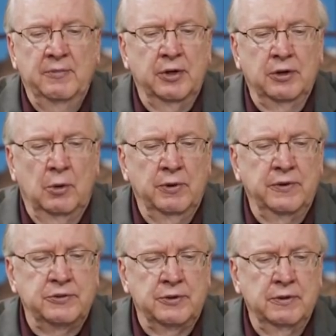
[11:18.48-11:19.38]
I'm going to go
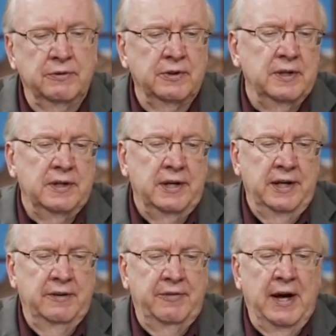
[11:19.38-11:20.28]
with the truth.
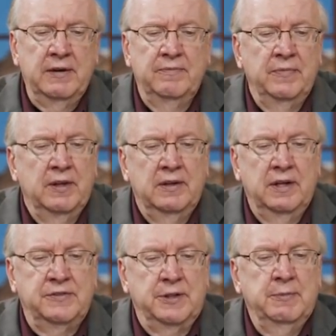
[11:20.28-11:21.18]
And
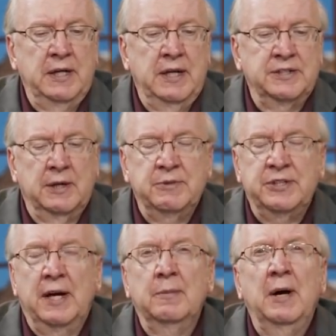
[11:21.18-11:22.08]
if somebody gets
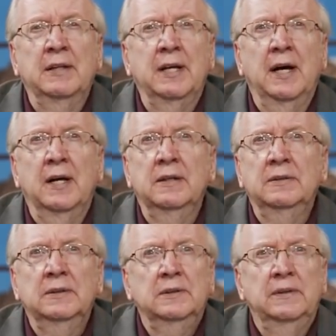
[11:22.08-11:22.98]
upset about that,
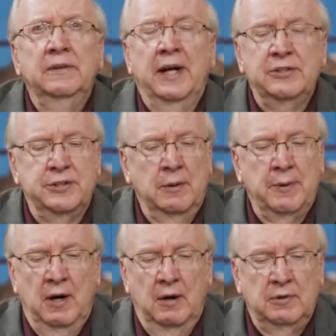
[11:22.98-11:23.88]
that's
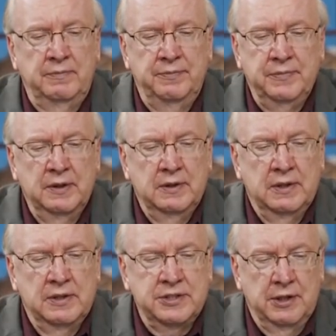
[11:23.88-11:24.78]
their problem.
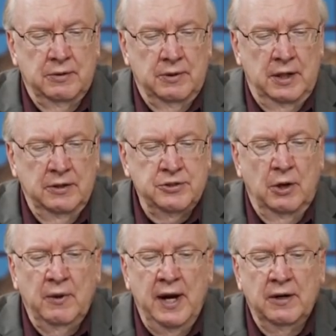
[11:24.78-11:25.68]
So
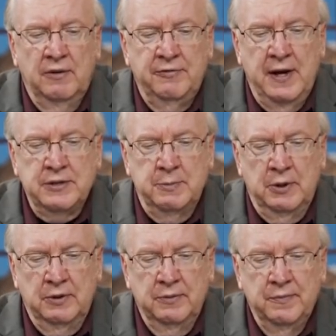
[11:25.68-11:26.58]
Joanne on
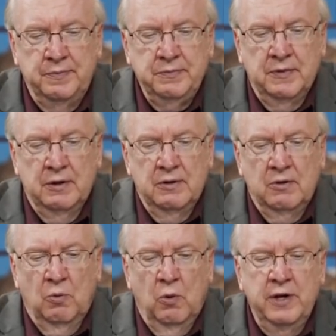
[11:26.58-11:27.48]
Facebook,
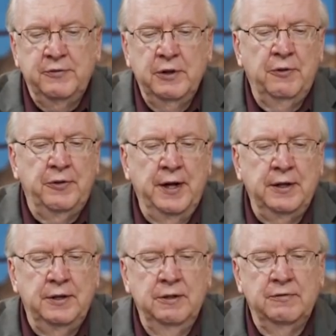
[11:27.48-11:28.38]
what if you
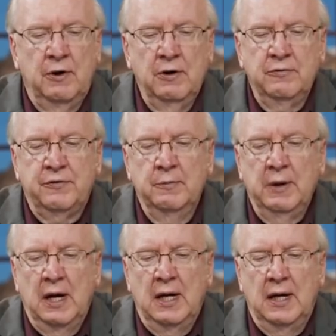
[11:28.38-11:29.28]
think you've heard
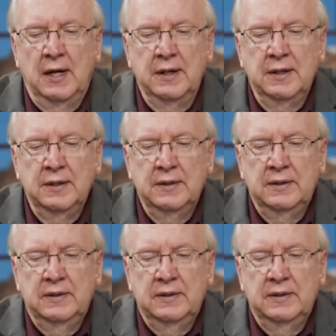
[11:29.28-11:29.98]
from God